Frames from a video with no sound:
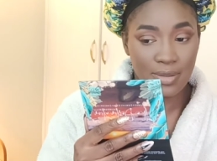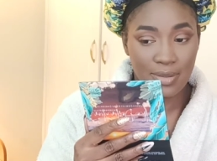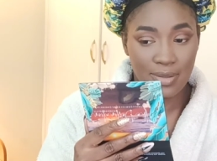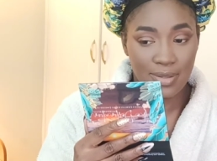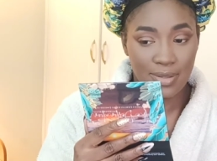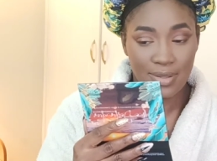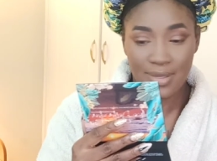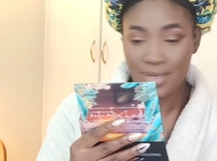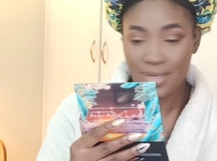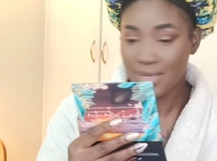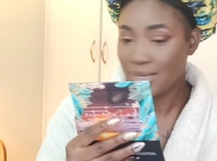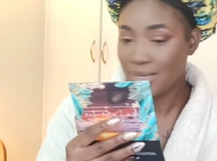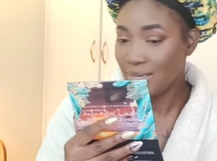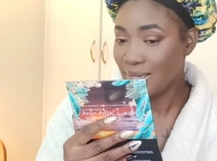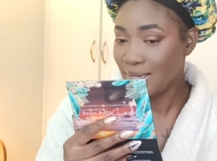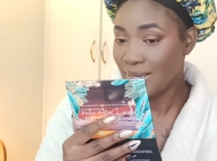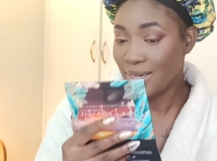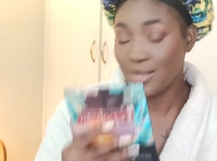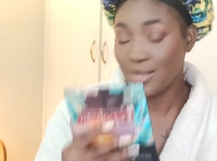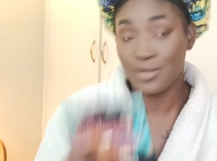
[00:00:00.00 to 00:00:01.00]

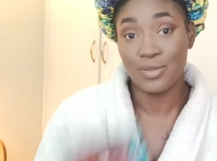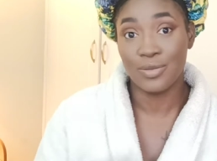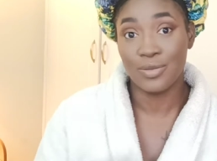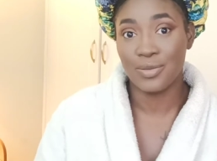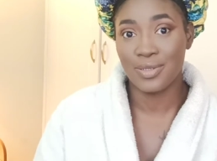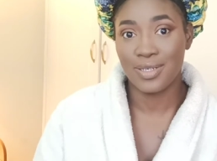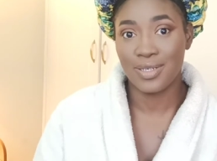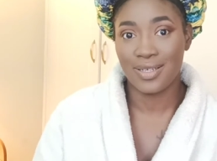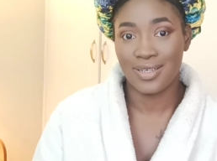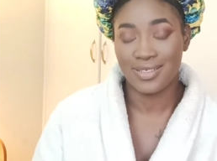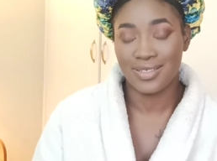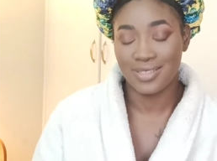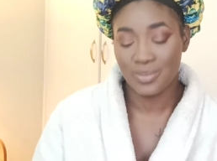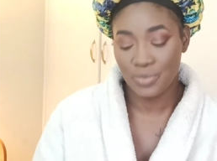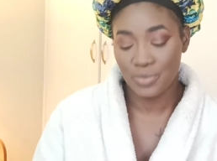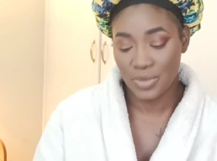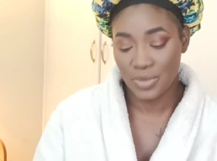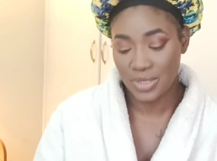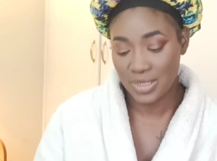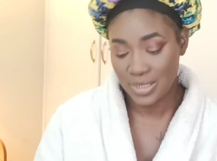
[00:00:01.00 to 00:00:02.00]
I don't know color
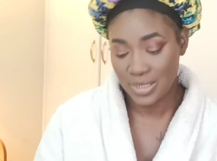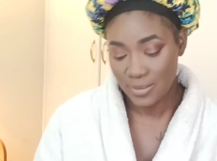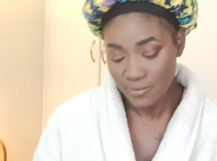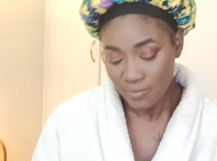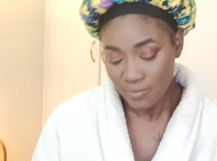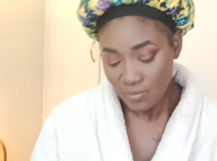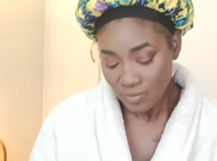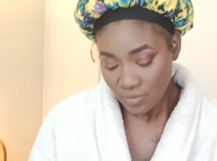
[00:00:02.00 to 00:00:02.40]
to put.